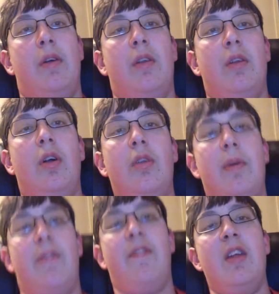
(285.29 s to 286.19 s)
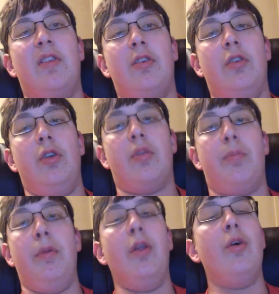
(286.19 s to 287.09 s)
cause it all my face also looks
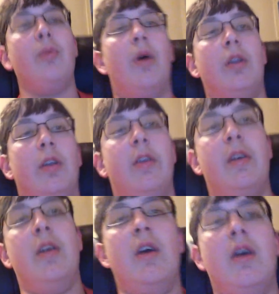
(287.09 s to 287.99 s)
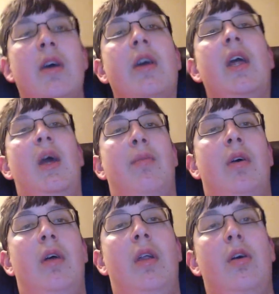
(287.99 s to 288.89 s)
blue on the
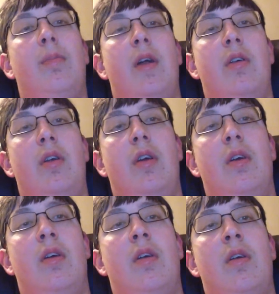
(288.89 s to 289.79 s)
camera. It looked better here.